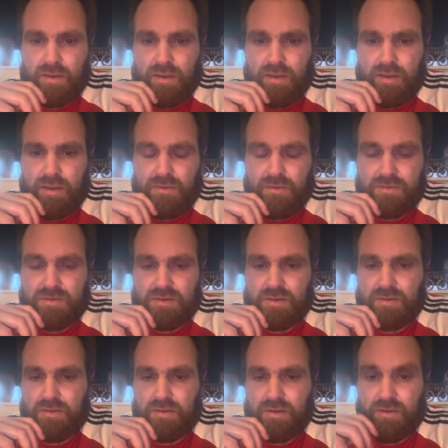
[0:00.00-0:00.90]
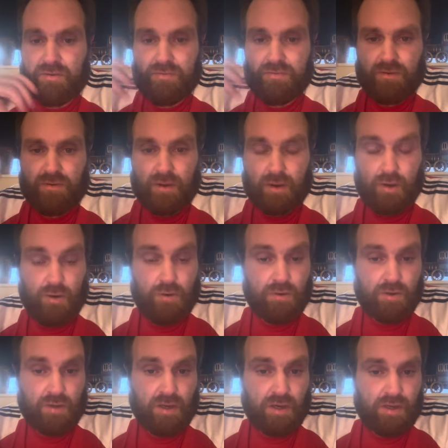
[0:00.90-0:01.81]
if if
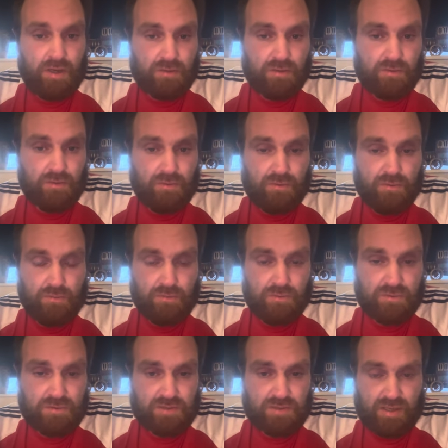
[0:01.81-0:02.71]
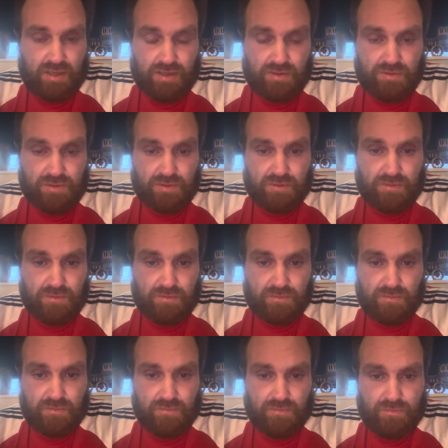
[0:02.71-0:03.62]
Odegaard was to get injured?
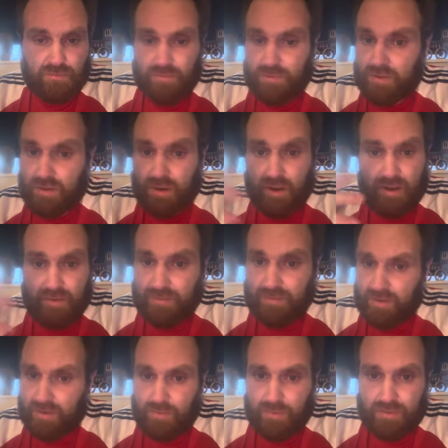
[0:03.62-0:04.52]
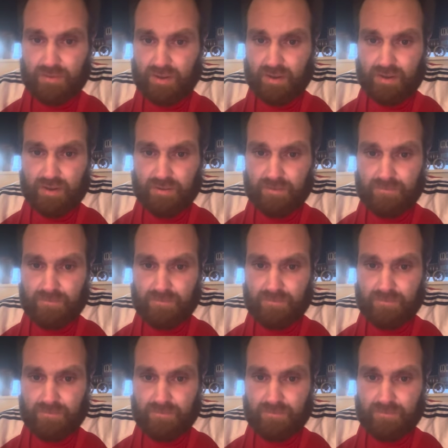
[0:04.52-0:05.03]
We don't have anyone there.